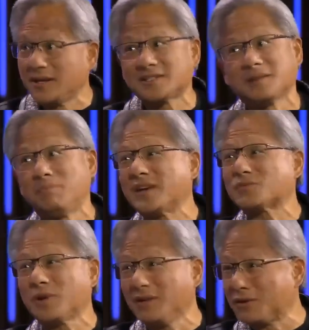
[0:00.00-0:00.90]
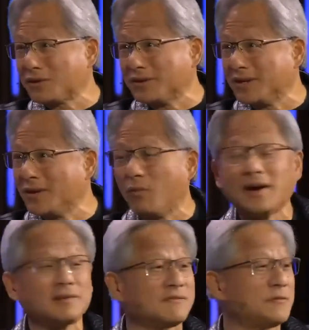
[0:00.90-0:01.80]
is the best way to learn.
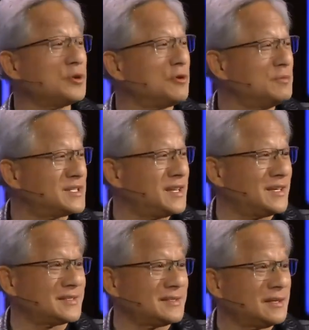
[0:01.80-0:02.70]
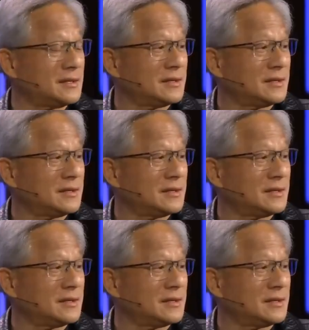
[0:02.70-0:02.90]
Why learn from your own mistakes?